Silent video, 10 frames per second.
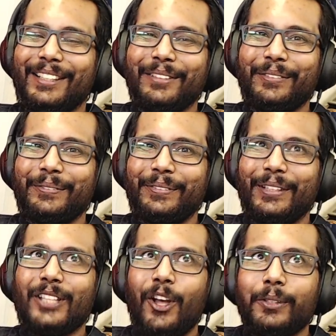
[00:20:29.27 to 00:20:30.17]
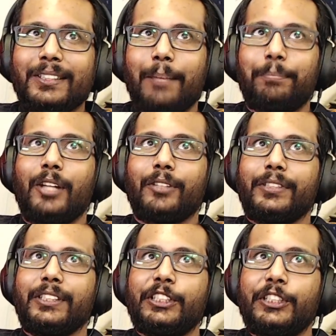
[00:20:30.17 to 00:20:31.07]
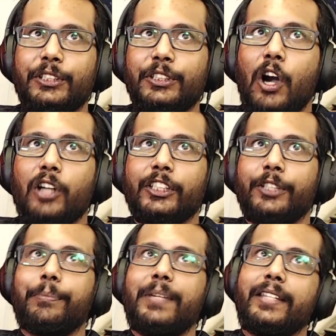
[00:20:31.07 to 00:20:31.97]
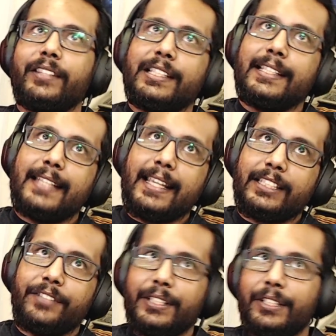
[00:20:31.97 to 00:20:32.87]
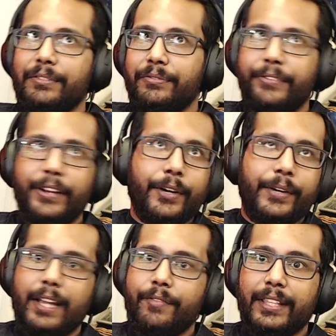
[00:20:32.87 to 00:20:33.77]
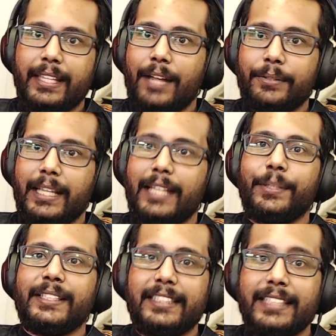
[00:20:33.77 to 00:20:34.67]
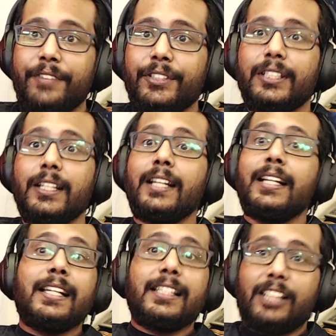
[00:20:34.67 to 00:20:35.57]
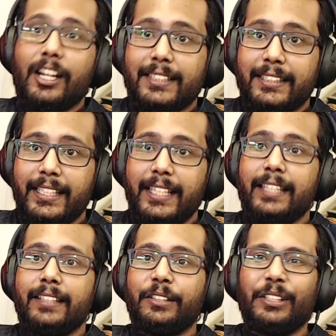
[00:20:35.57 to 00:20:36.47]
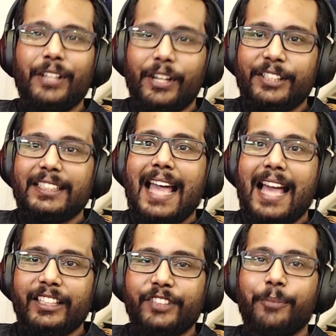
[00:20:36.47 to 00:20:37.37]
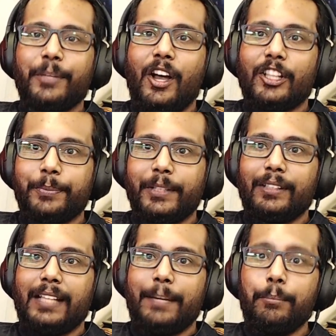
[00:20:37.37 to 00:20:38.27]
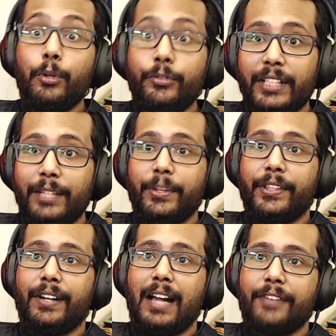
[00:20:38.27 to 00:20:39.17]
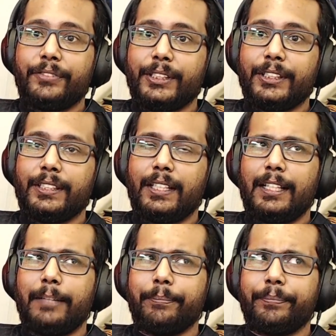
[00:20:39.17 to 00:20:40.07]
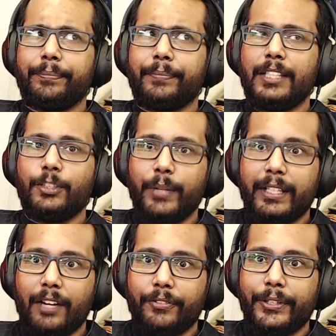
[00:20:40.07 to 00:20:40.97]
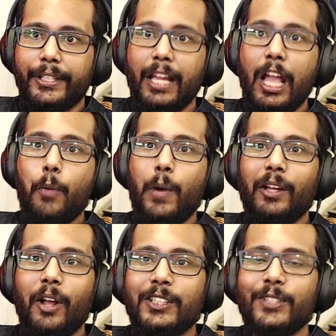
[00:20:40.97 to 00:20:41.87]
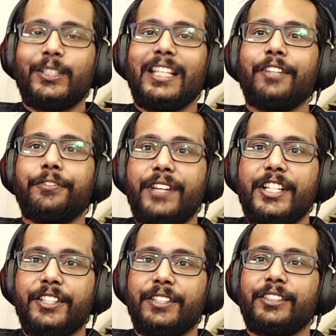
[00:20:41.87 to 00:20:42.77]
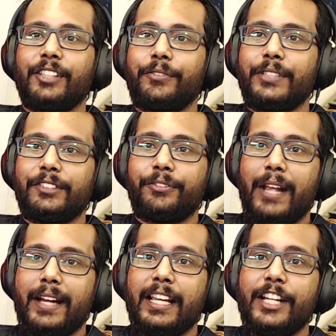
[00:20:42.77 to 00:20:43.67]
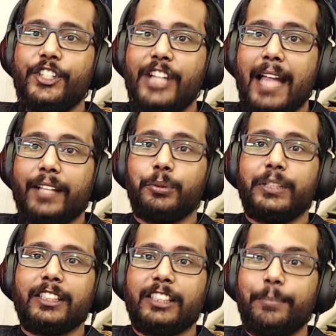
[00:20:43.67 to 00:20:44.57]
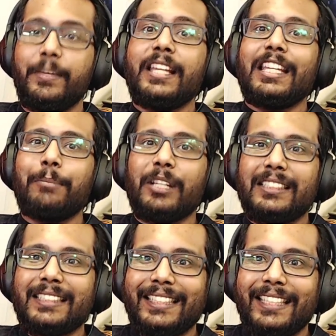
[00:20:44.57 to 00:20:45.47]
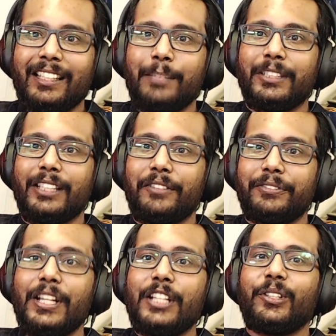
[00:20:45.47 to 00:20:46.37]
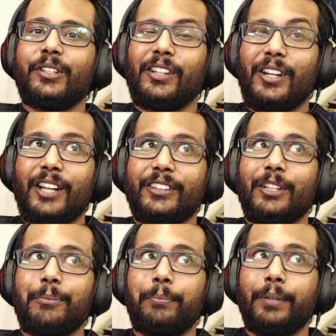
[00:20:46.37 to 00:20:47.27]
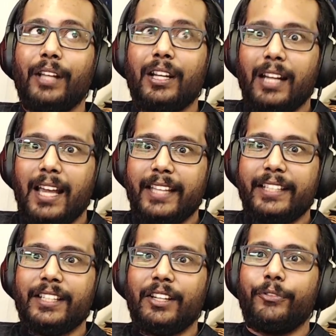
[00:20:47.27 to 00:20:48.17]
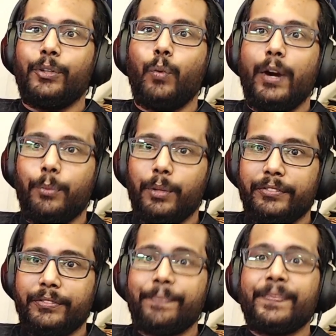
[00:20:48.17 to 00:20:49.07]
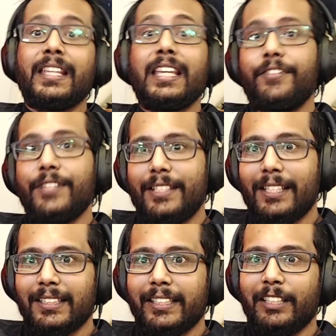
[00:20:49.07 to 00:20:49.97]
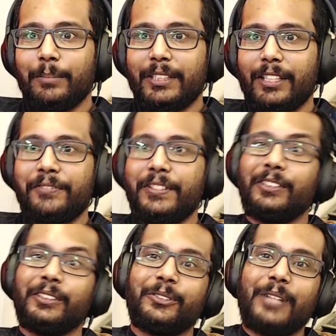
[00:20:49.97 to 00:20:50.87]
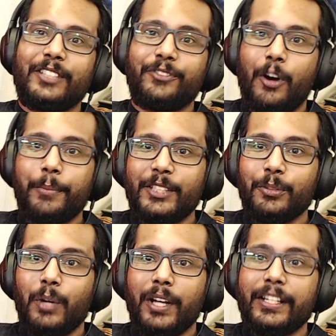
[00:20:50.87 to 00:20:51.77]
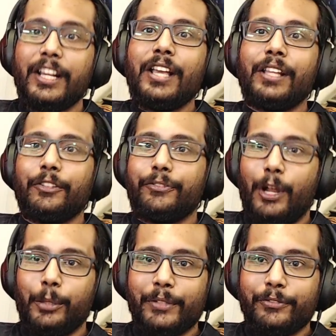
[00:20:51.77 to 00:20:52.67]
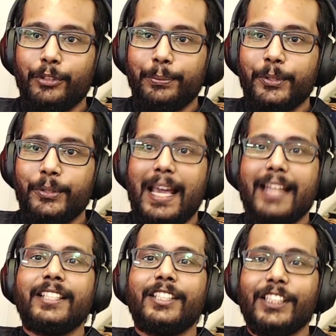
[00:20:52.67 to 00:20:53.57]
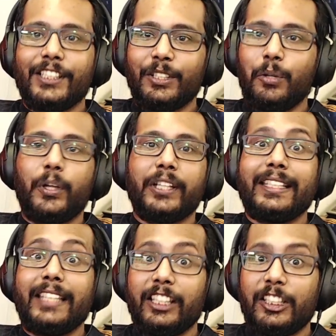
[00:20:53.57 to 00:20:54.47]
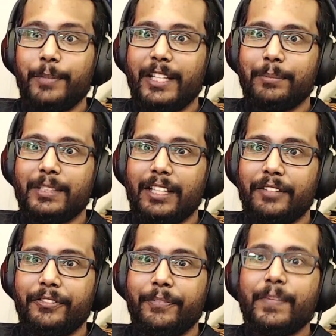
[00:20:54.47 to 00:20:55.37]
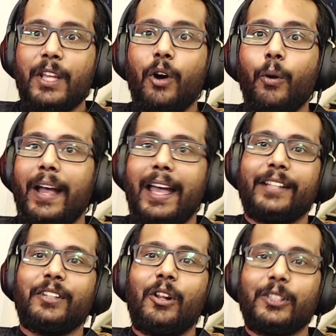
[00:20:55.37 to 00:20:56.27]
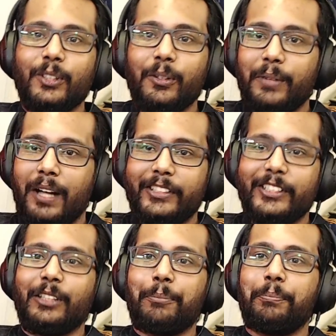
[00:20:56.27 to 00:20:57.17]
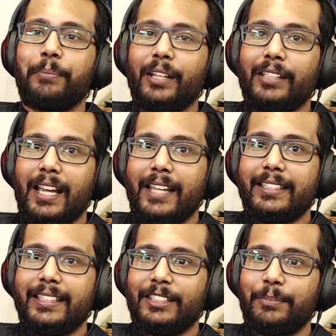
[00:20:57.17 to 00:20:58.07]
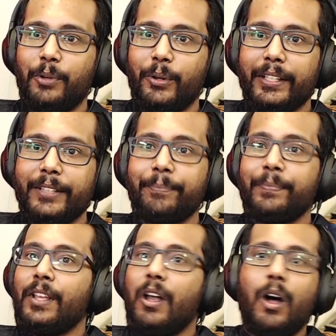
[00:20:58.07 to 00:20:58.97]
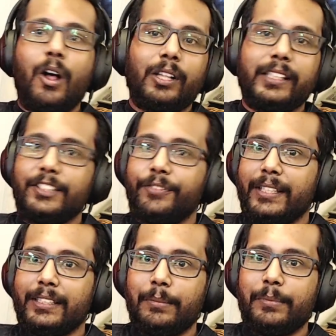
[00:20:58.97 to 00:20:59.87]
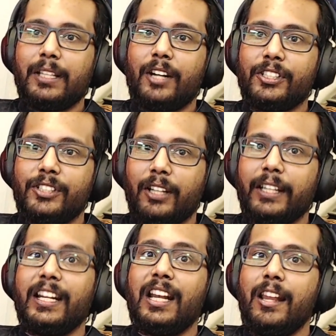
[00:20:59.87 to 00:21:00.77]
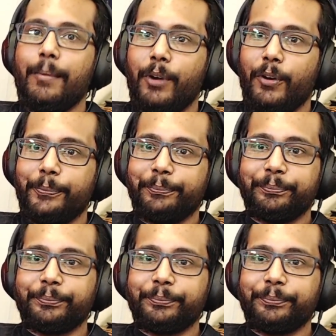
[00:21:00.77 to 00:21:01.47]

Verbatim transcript: uh, there's a whole subplot of the doctor being the detective and figuring everything out. Anyways, David starts seeing the nurse, Alex, from the hospital and moves in with her after um, his recovery, while also seeing visions of his friend Jack, who tells him he must kill himself to cut the bloodline of the werewolf. If he doesn't kill himself, he'll transform into one the following full moon and in turn go on a killing spree himself. Oh, and also, until the bloodline is broken, all his victims are stuck in limbo.